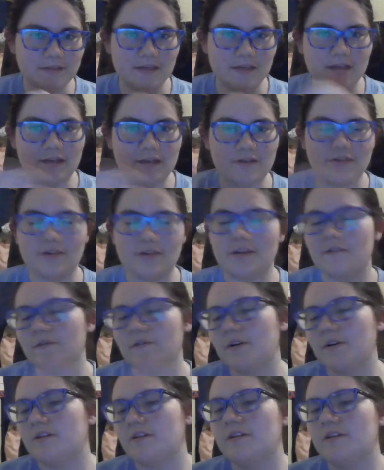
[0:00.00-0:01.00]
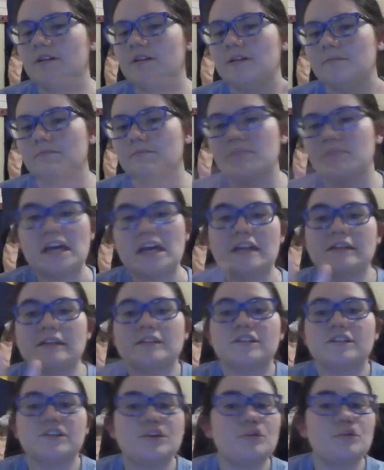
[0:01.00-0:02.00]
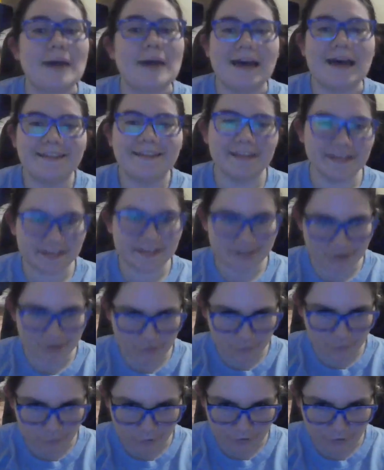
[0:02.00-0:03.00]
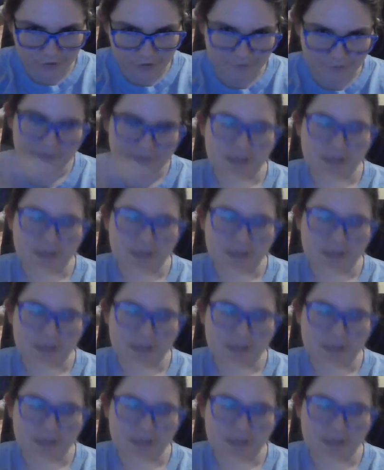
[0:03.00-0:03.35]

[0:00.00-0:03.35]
and their varying plans to do bad things to the world.